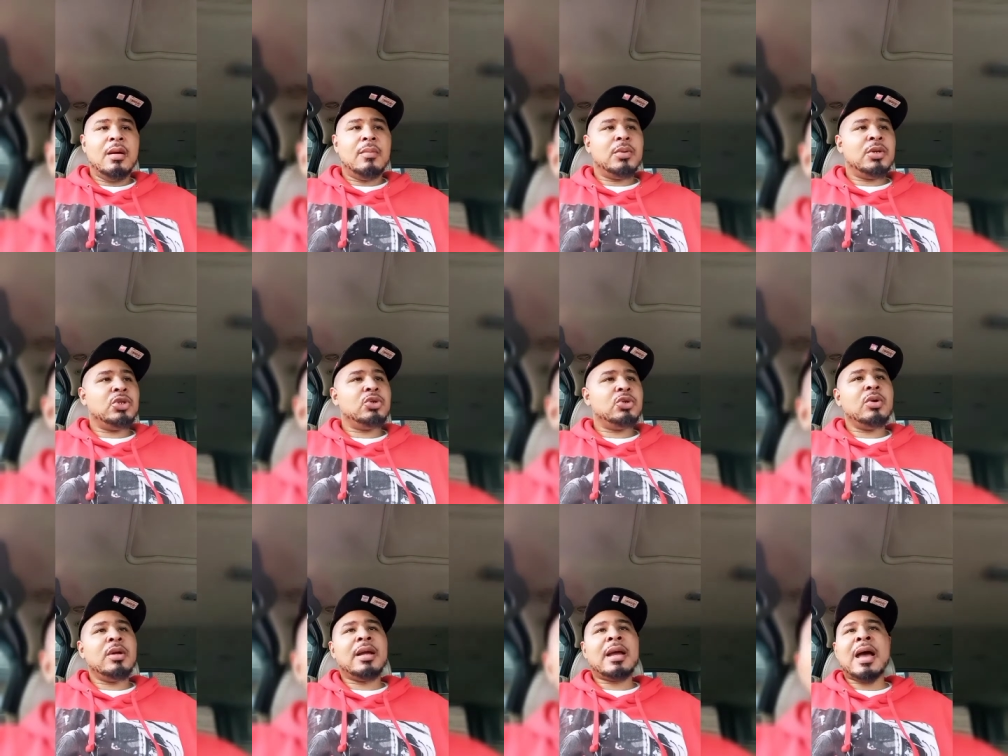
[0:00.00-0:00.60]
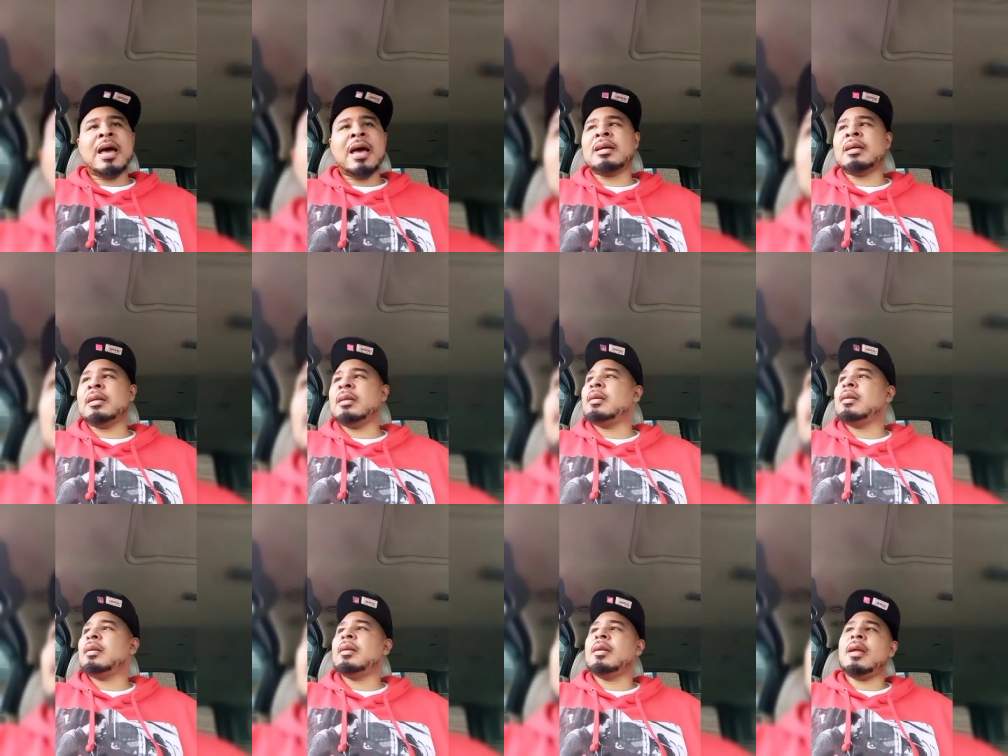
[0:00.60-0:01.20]
But you ain't got
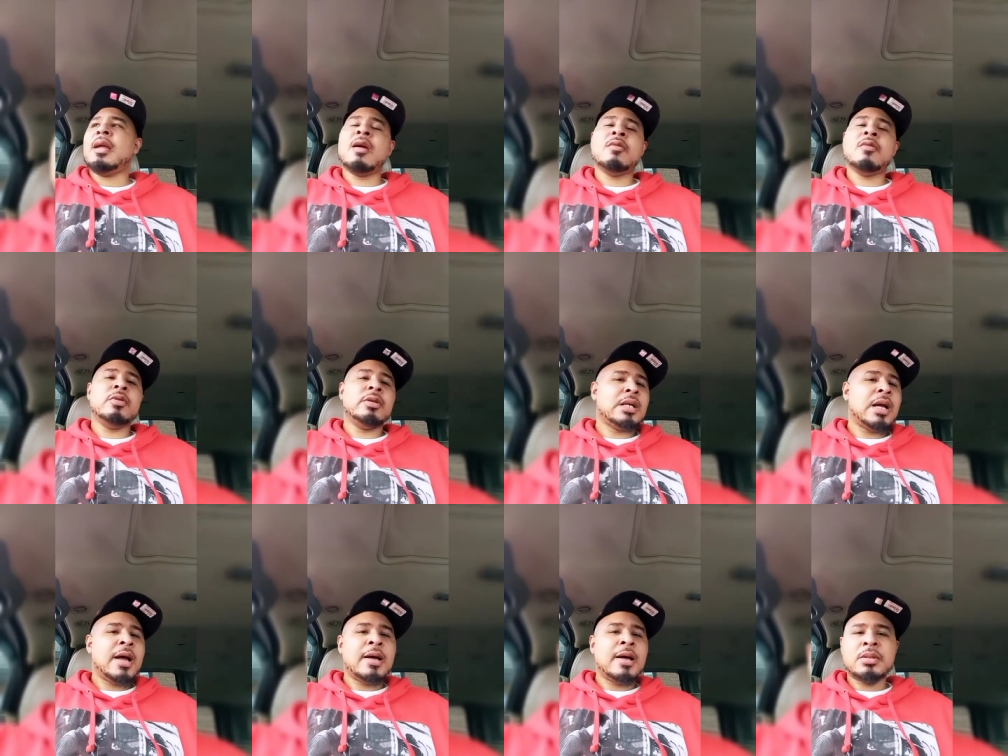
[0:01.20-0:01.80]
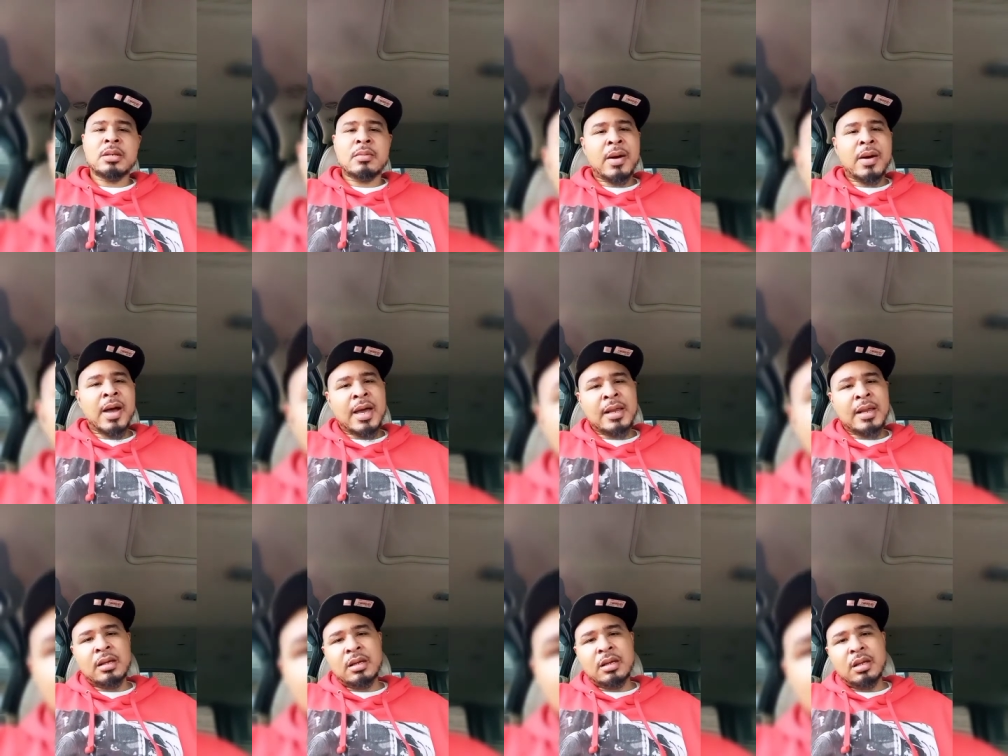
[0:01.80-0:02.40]
to, every time
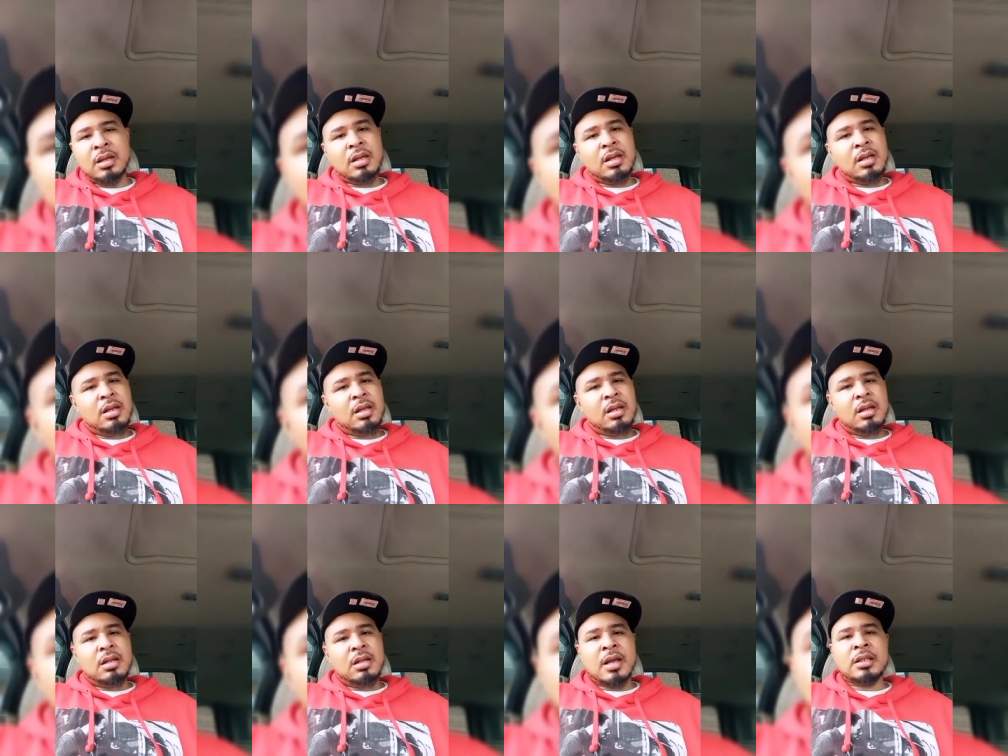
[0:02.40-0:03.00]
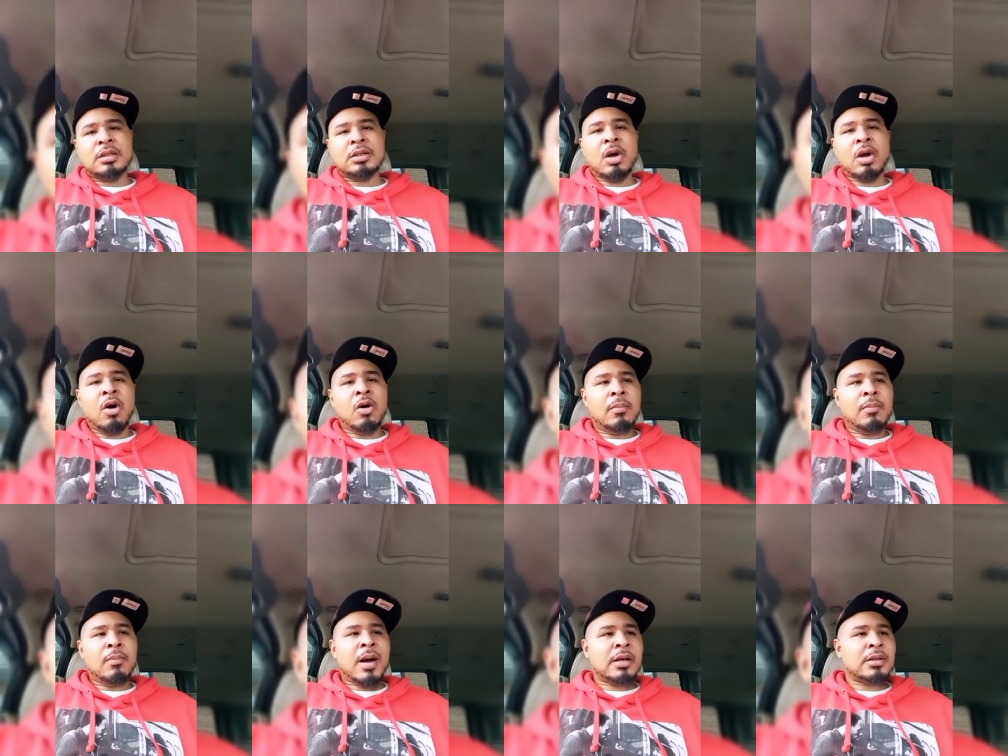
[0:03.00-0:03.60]
somebody, they
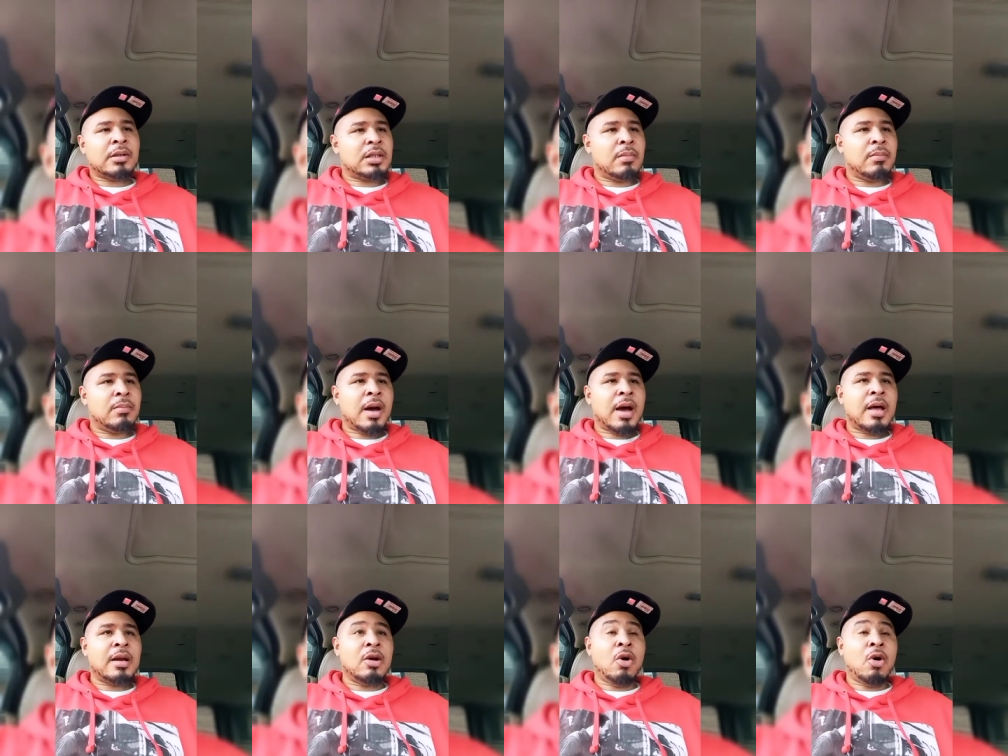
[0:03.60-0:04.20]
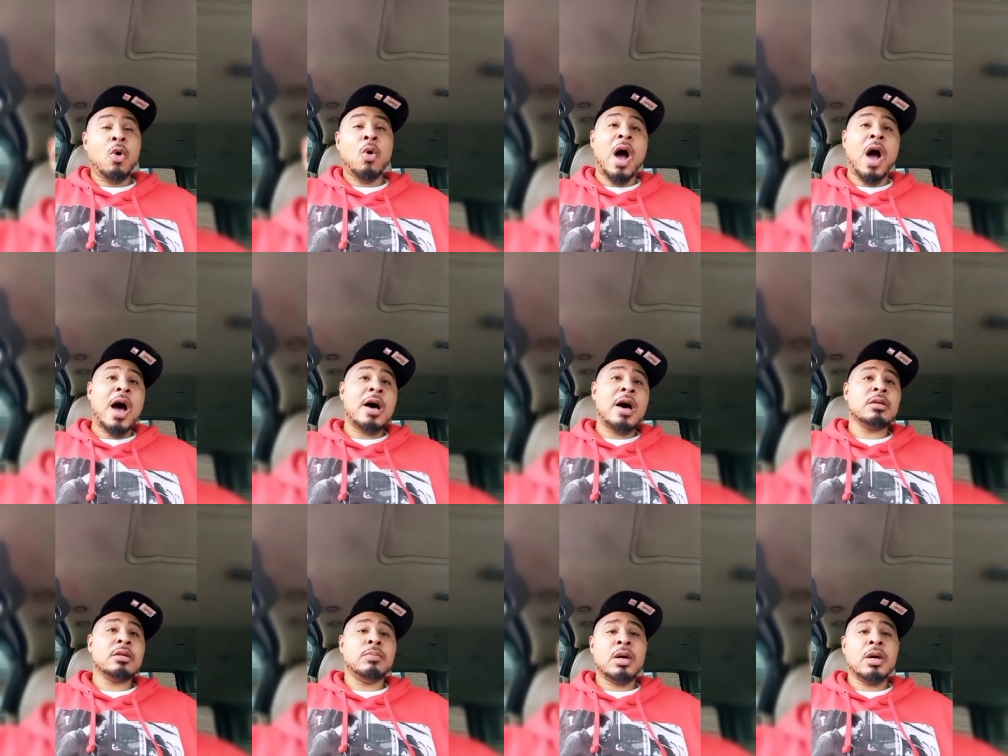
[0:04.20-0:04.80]
talking about somebody, oh,
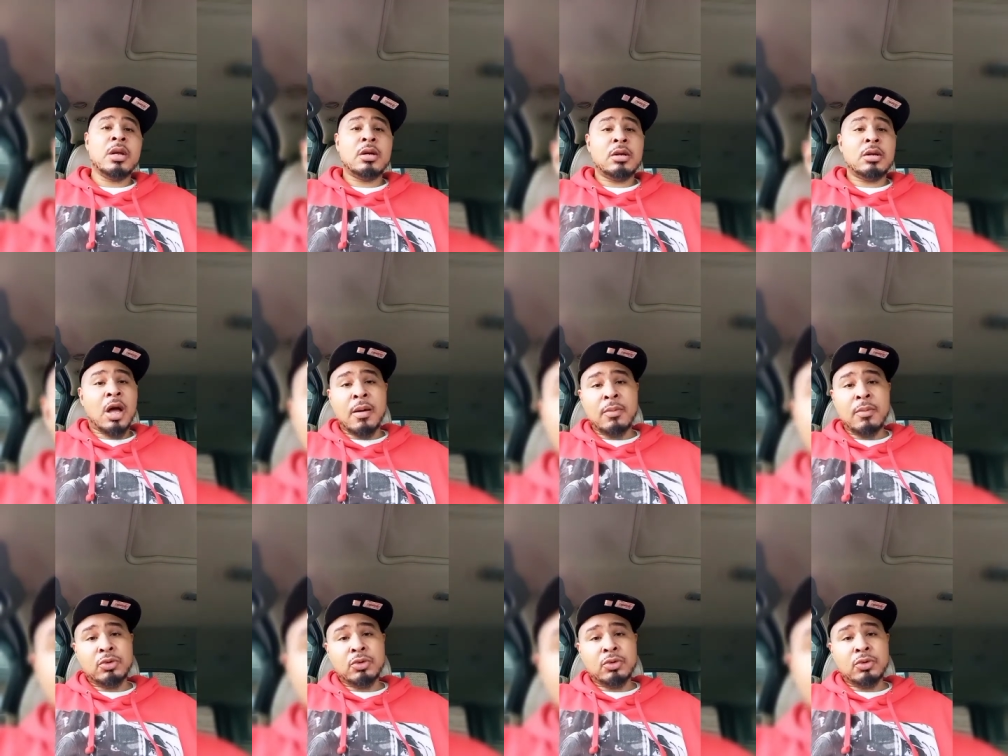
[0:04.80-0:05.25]
I'm better